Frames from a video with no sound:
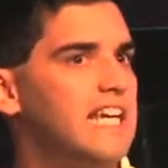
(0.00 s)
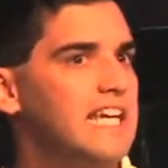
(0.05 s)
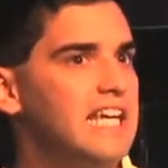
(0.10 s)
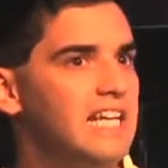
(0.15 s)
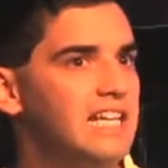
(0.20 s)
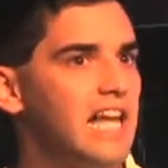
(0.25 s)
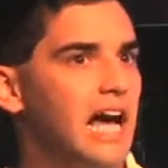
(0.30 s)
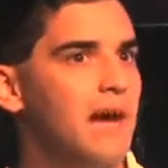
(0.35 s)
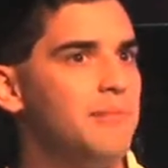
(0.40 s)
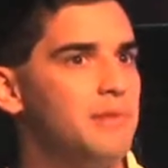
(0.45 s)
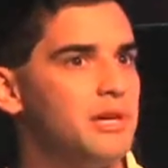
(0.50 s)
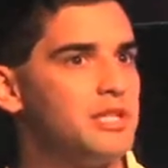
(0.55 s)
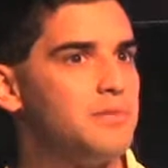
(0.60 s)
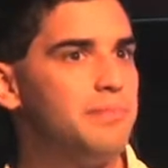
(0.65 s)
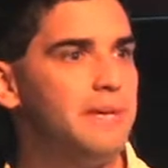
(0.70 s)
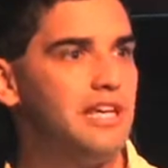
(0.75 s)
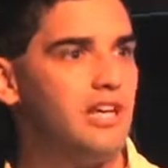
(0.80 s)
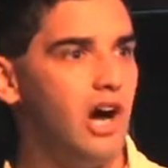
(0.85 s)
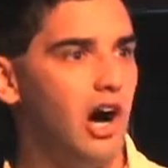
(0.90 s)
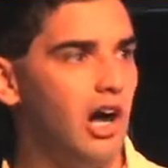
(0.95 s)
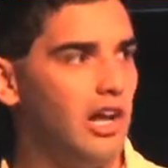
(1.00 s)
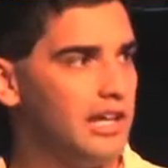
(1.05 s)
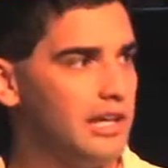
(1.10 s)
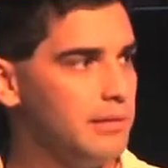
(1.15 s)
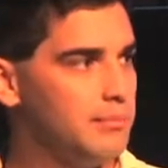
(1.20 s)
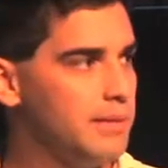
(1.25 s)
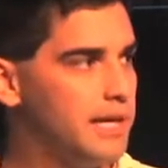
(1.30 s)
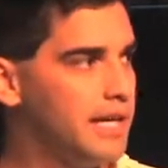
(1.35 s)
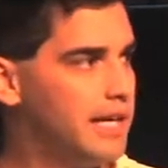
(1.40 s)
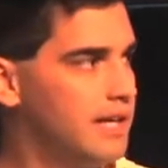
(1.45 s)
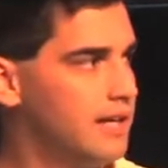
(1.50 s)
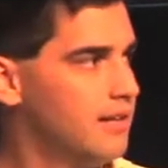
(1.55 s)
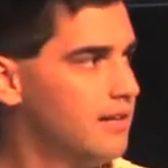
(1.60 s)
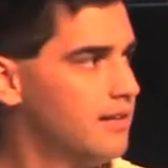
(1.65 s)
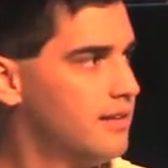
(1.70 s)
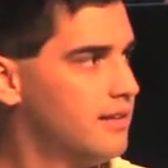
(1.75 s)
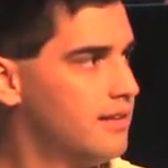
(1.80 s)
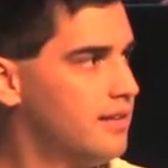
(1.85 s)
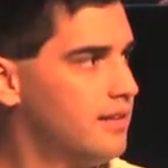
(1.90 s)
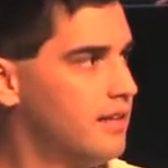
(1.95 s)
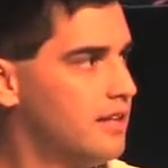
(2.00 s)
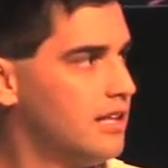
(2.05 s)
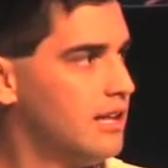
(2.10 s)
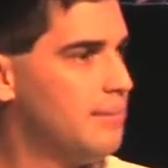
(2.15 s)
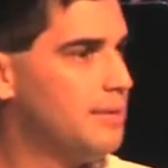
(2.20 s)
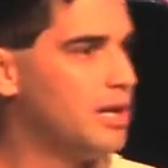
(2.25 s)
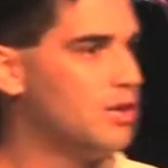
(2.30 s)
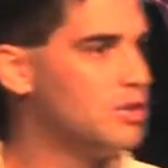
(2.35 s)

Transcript: Eli must be calling me. Let me